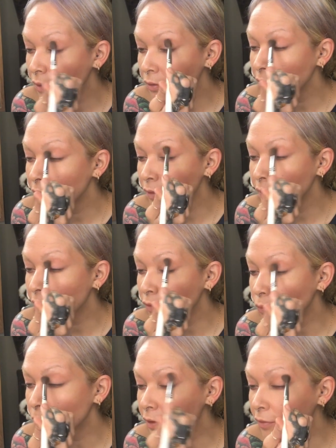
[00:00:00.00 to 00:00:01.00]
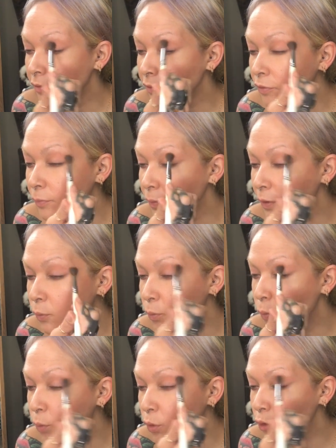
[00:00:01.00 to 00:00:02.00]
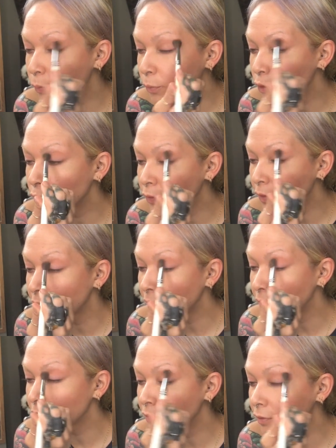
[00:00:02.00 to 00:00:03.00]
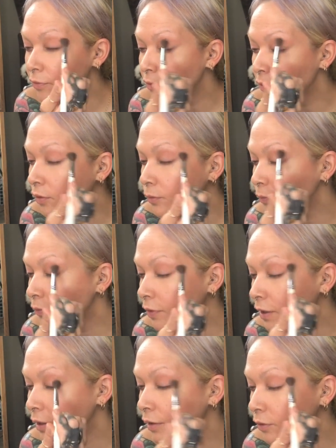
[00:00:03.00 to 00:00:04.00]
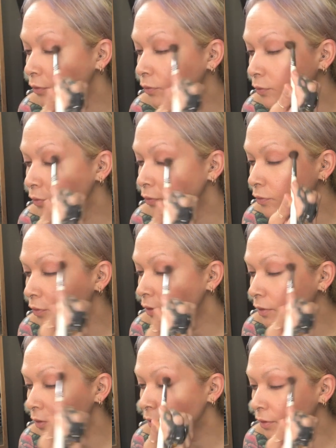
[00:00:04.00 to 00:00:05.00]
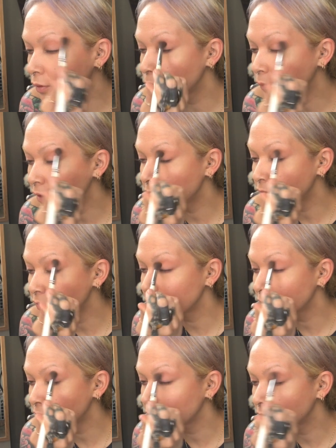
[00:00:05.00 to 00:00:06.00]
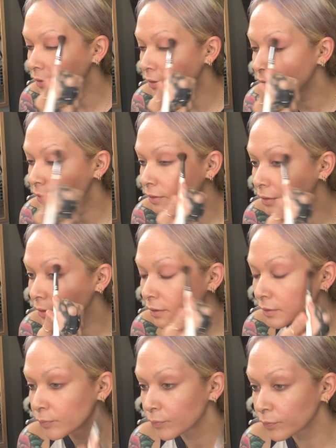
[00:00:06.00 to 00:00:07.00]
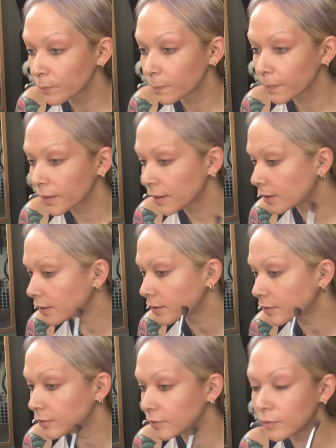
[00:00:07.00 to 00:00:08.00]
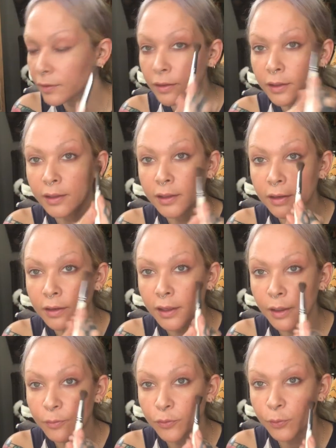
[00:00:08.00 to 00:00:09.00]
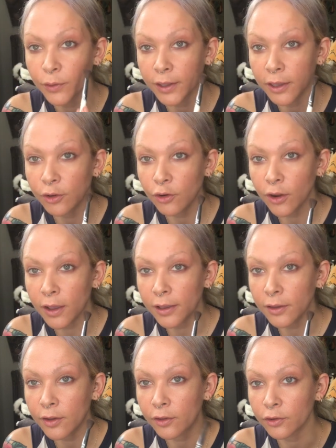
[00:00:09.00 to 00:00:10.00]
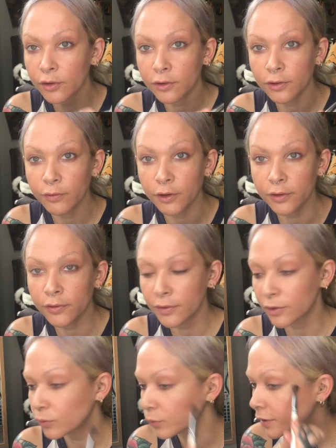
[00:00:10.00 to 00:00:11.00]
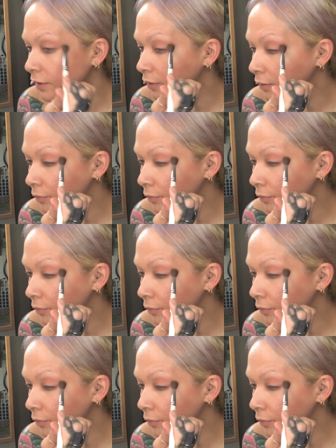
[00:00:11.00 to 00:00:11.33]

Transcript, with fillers: I really like this one because it's a bit warmer than the sculpt that I used on my skin, and it helps to bring out your eye color in a very subtle way.